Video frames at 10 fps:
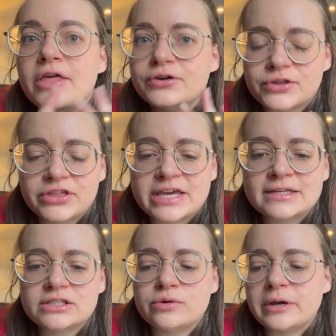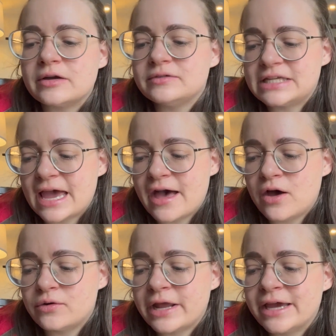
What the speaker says: other things around town.